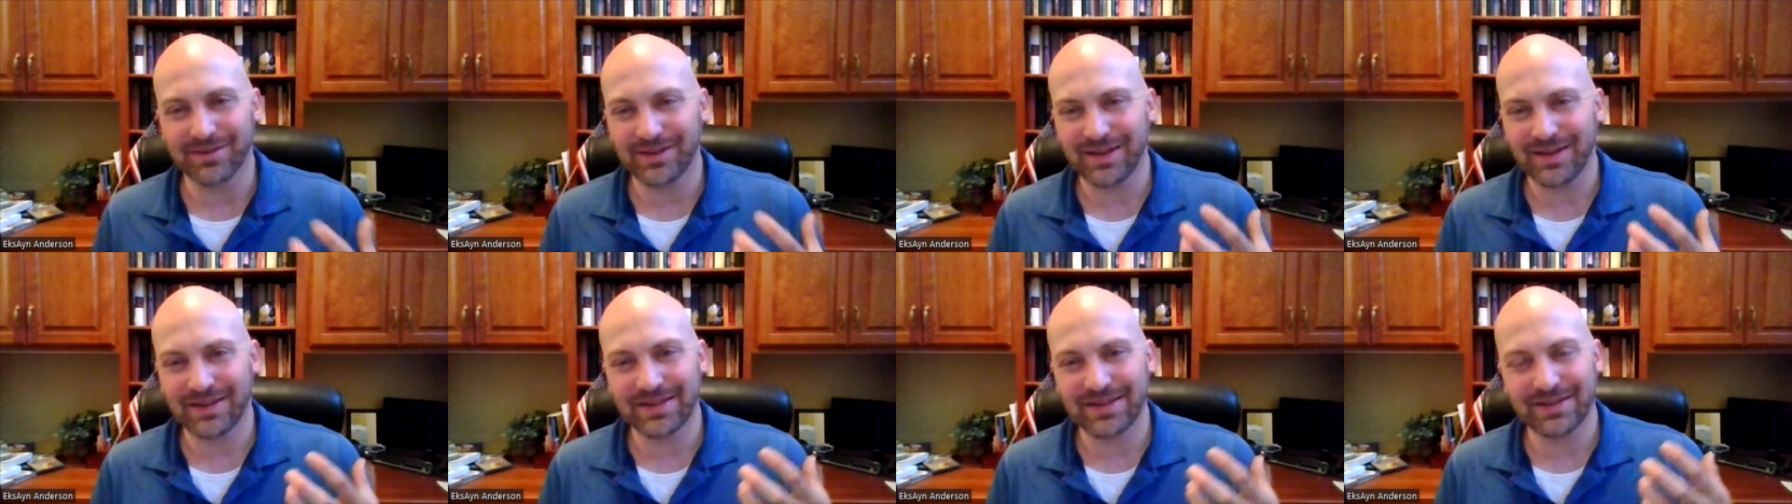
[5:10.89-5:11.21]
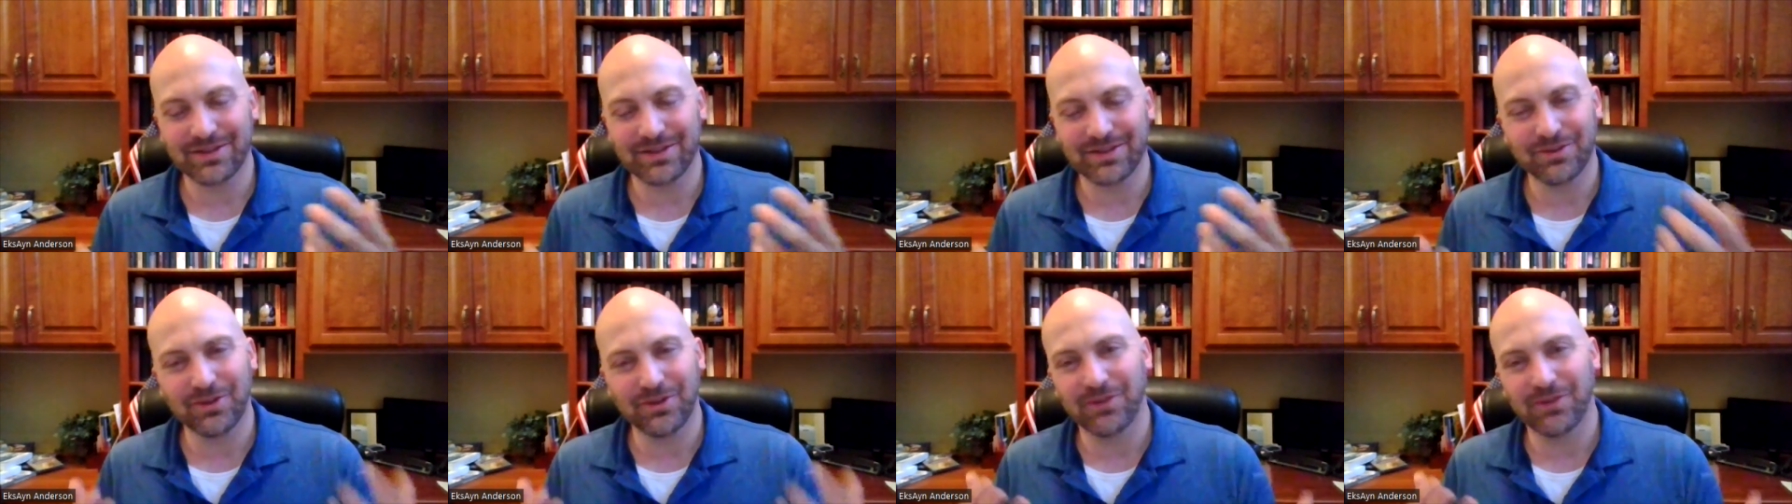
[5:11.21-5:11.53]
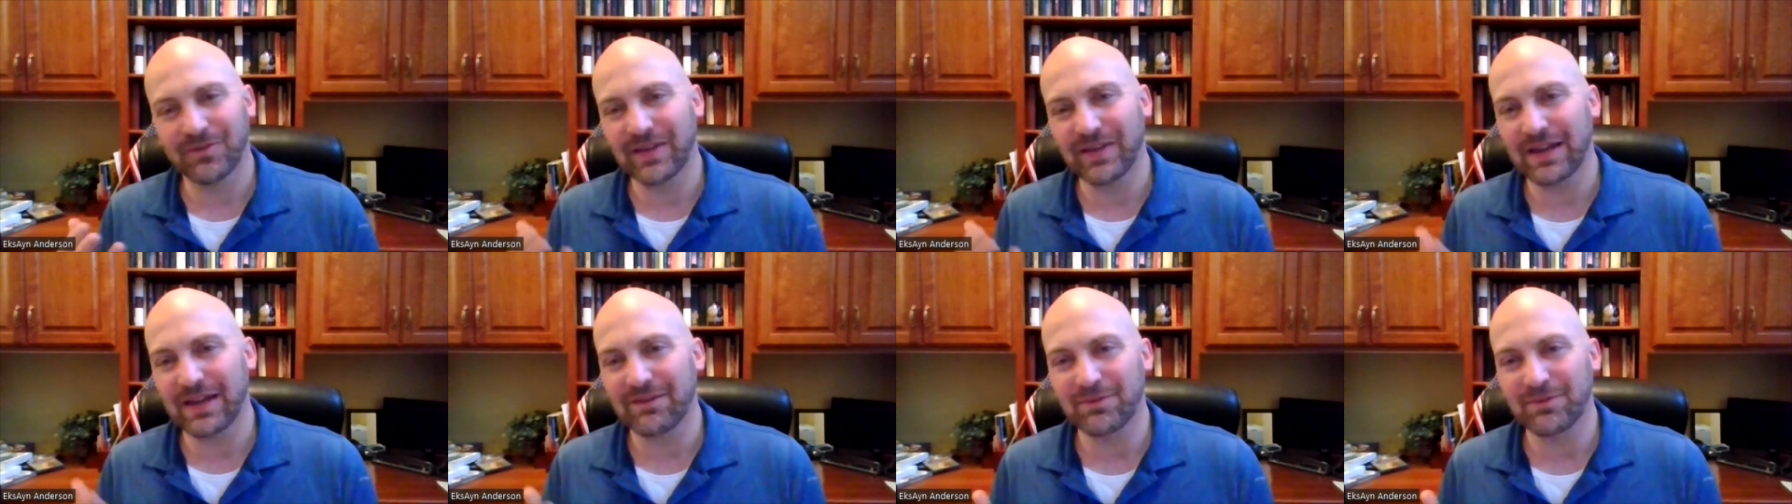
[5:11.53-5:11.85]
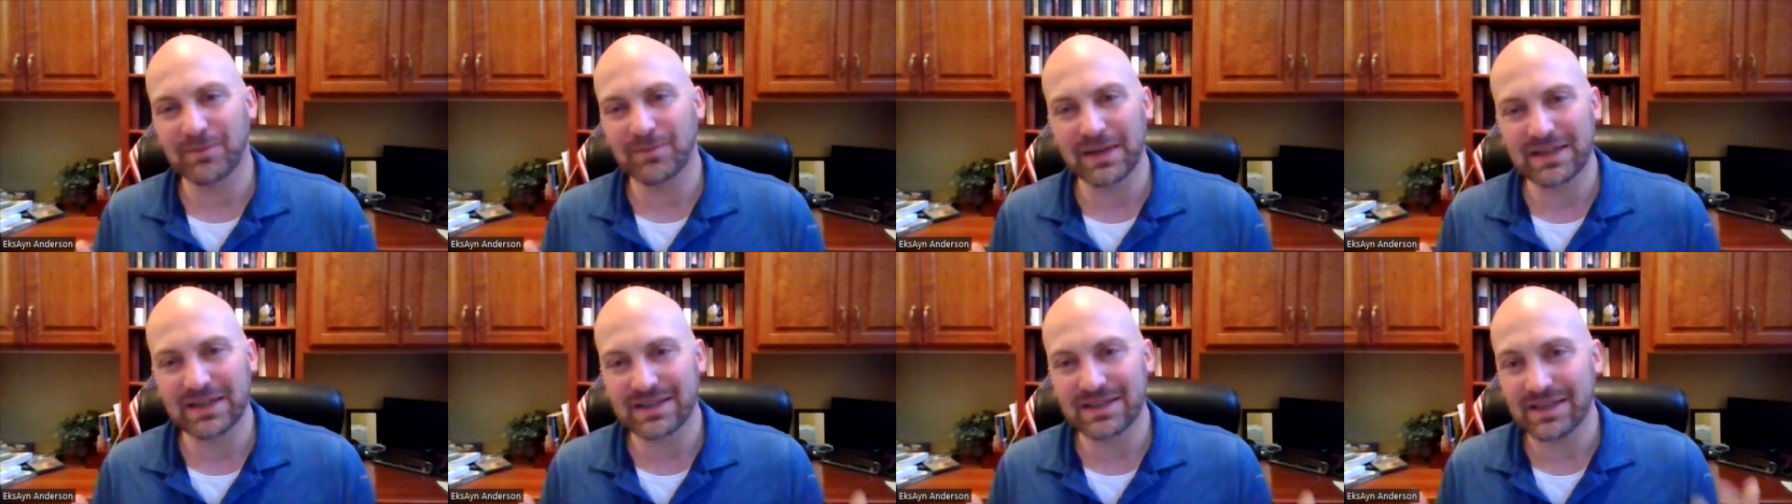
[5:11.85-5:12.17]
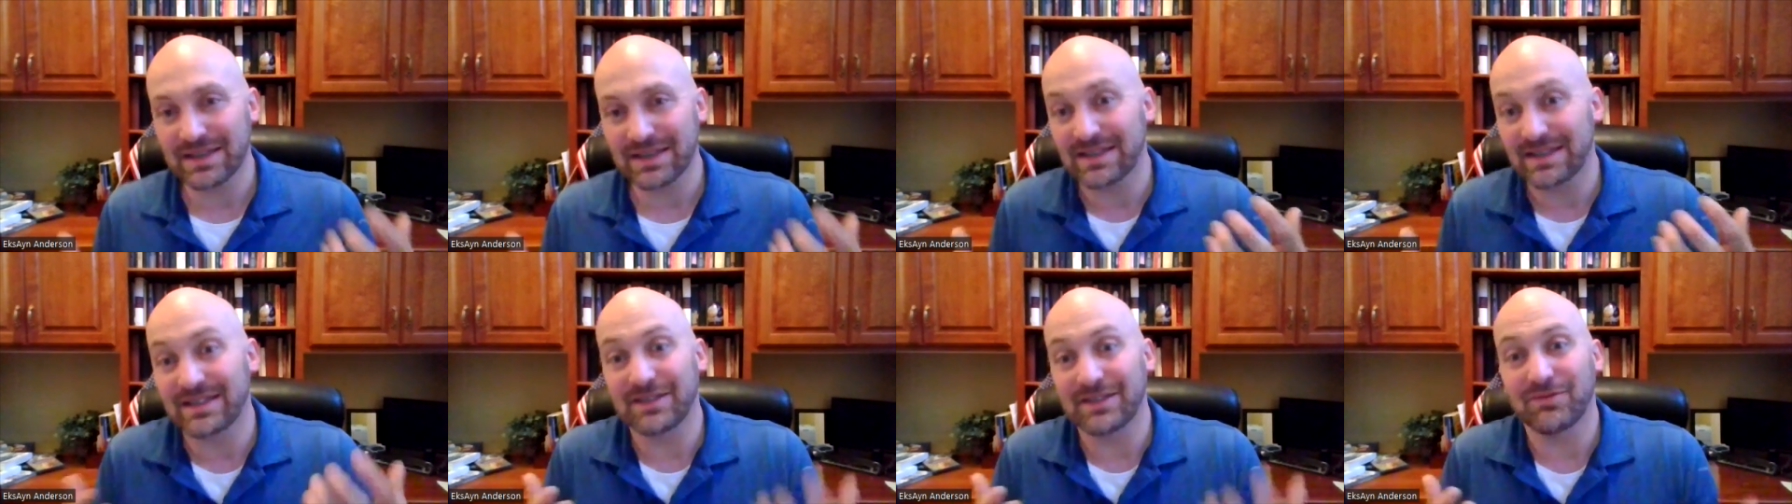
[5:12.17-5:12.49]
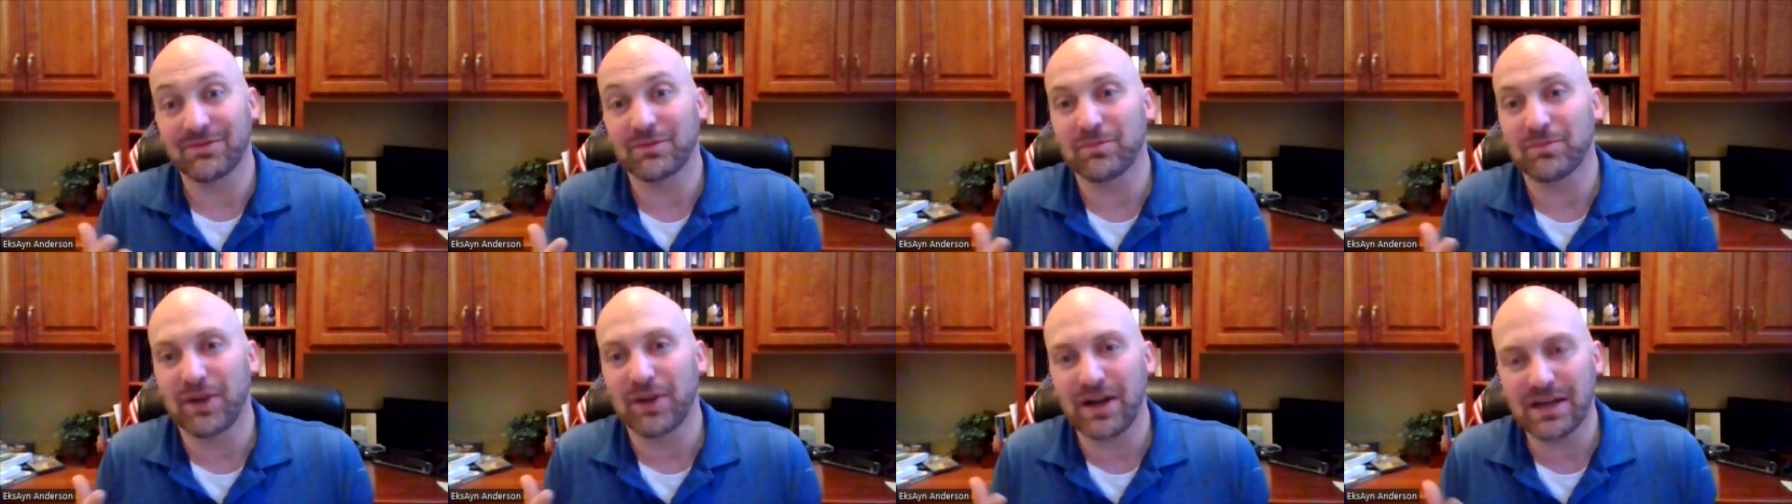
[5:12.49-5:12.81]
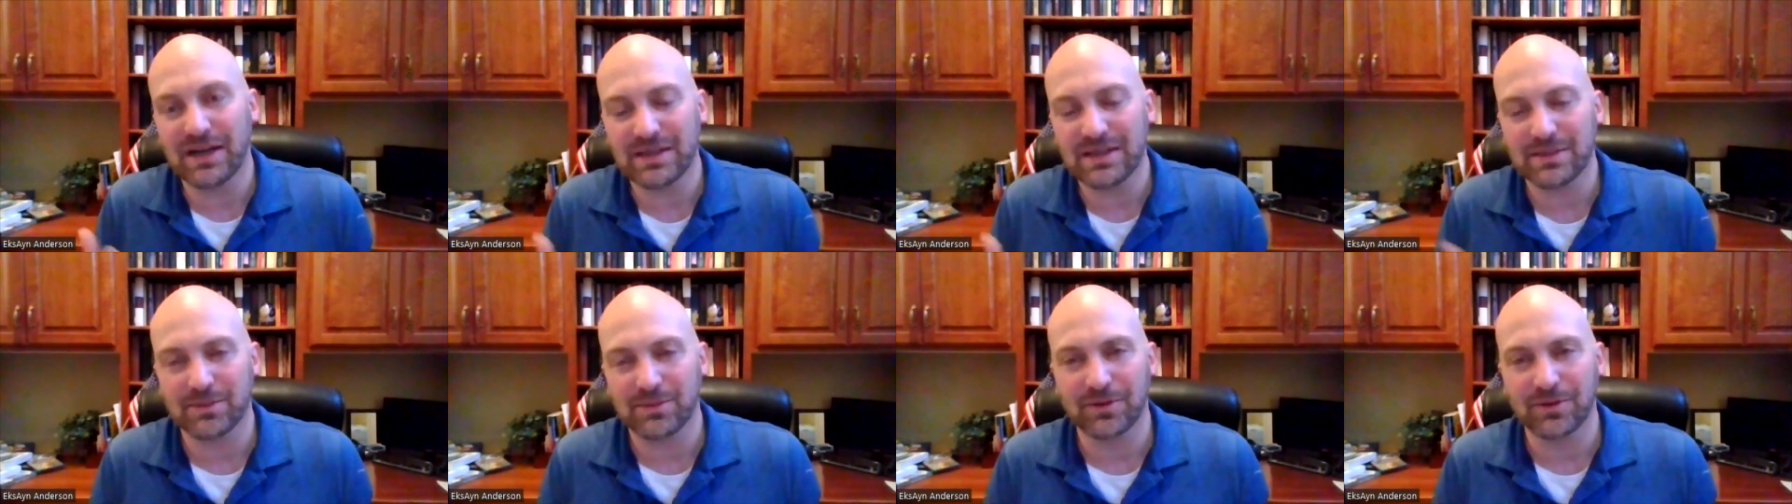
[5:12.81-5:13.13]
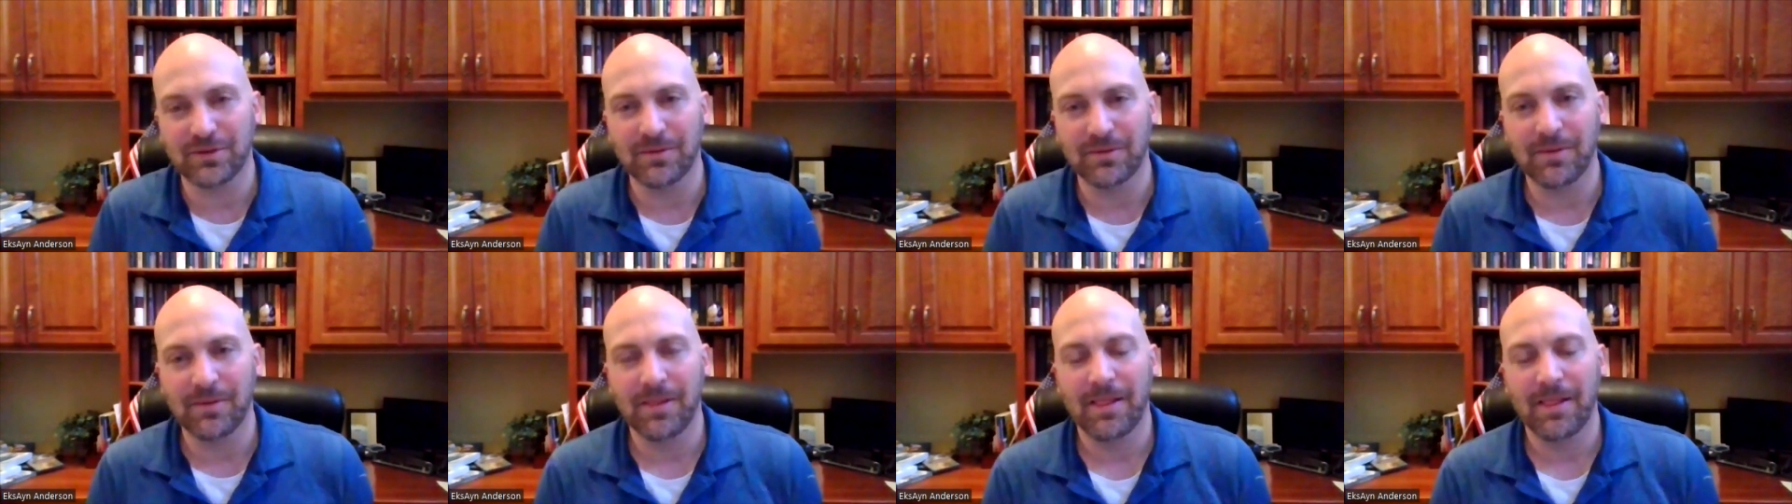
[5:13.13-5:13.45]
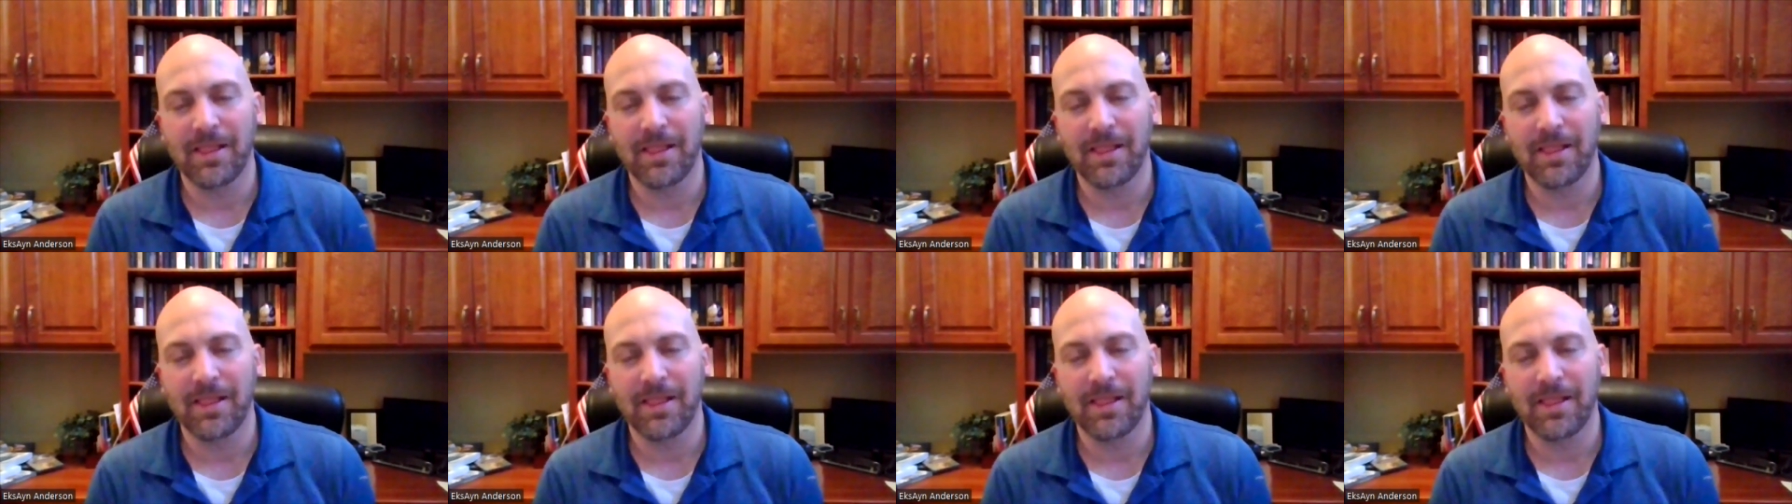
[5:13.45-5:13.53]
I don't know if that even makes sense. It's even possible.